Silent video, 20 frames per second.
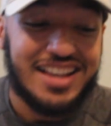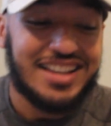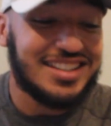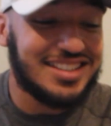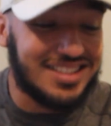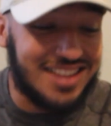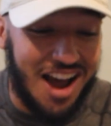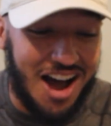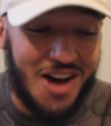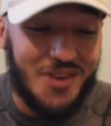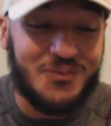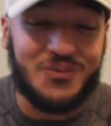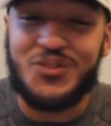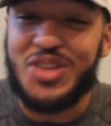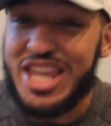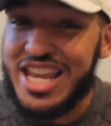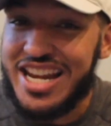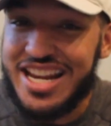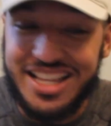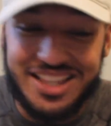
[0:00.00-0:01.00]
Stop
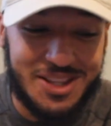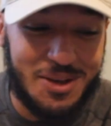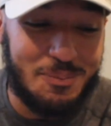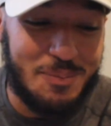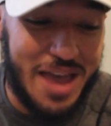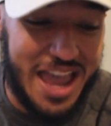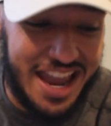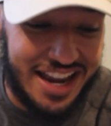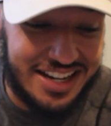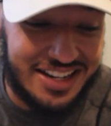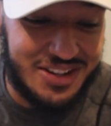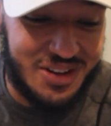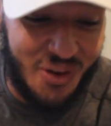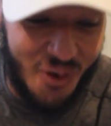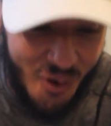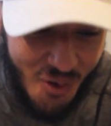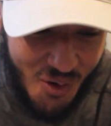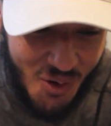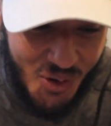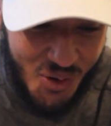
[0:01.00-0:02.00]
feeding the man
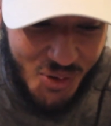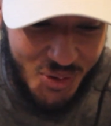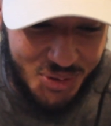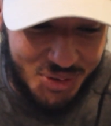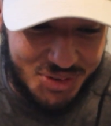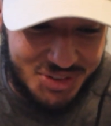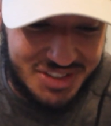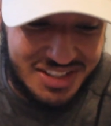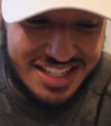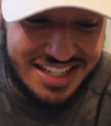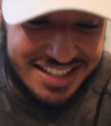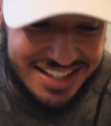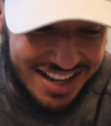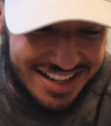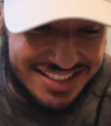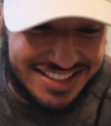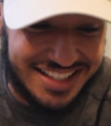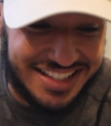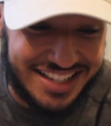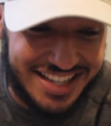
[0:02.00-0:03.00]
goals. He
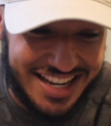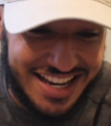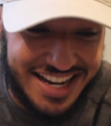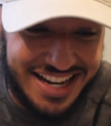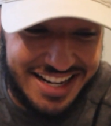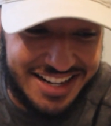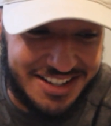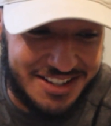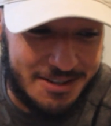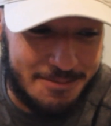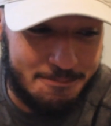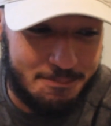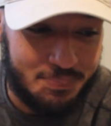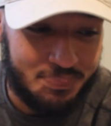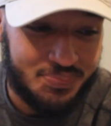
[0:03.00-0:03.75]
doesn't need them.